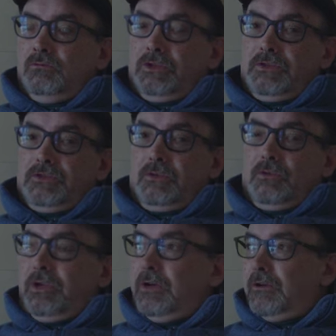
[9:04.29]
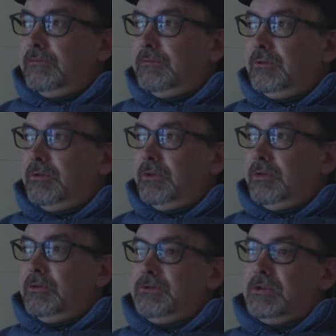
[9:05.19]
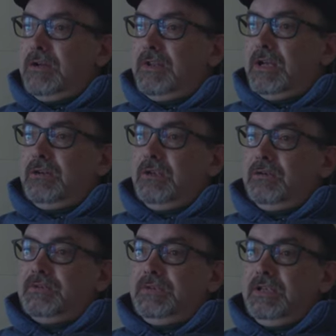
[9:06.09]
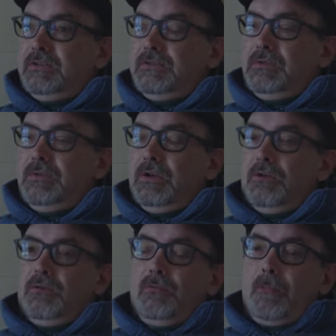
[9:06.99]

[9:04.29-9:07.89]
went to school here, and we would always drive down here and stay in this hotel.